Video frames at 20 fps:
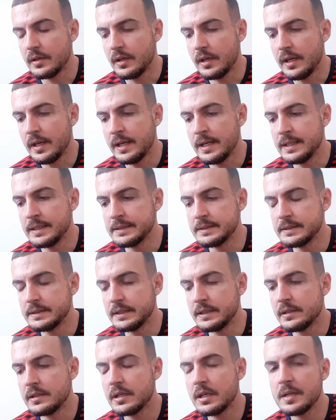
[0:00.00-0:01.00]
And
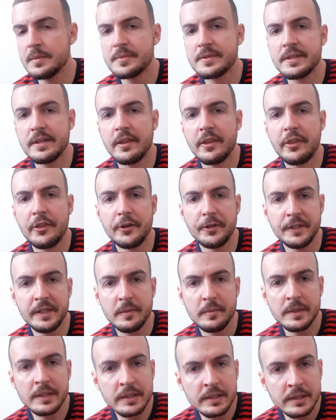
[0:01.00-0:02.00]
it comes in 30
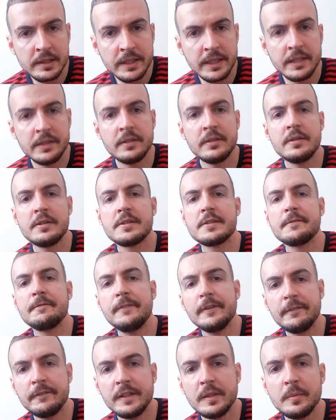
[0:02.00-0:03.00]
milliliters,
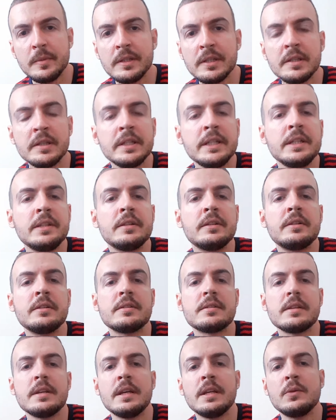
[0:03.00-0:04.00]
50
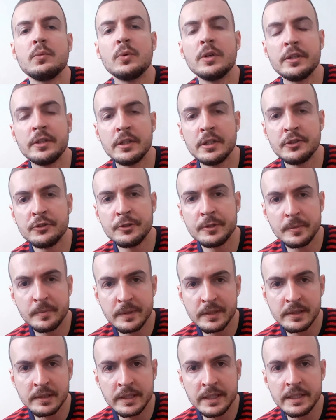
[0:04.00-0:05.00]
milliliters, and 100
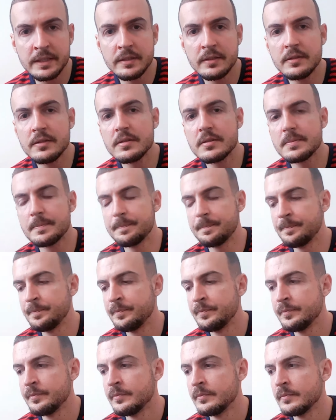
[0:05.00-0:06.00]
milliliters.
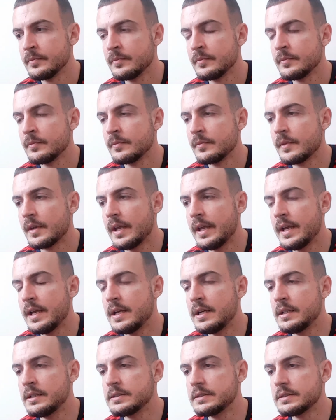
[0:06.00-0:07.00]

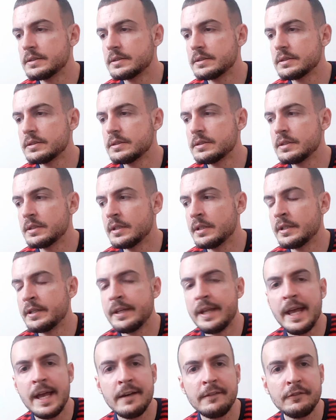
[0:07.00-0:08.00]
And an
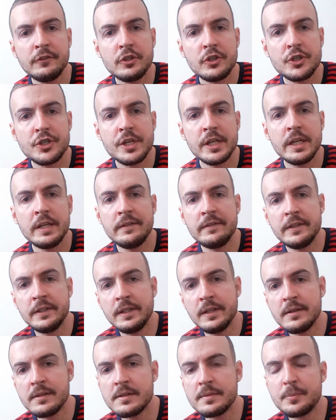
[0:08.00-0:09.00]
aftershave it
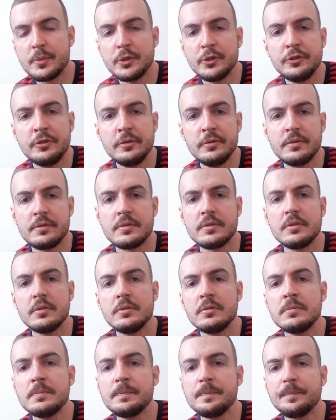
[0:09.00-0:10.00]
is produced
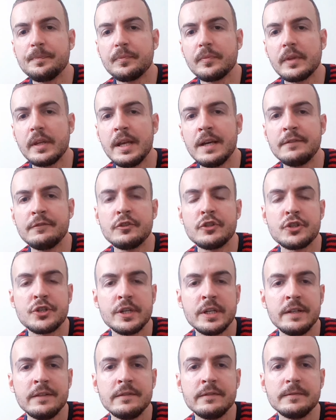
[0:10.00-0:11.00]
too.
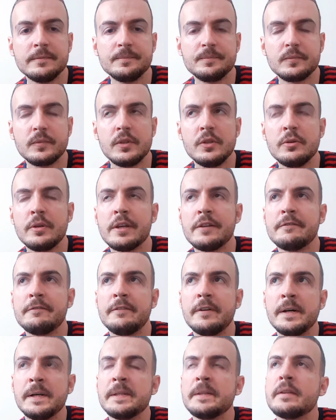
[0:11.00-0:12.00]
Aftershave, you can
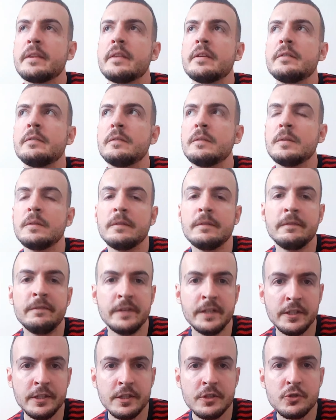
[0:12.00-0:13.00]
find the
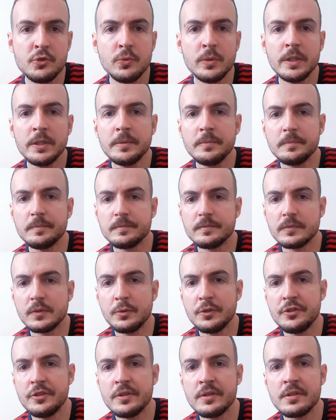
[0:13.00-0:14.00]
vintage one,
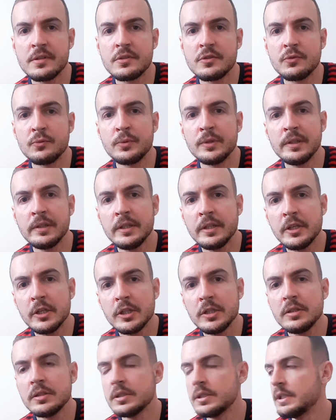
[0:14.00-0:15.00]
which is really
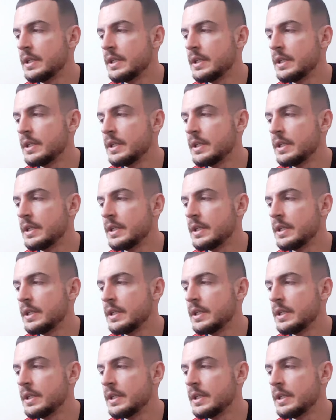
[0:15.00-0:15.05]
good.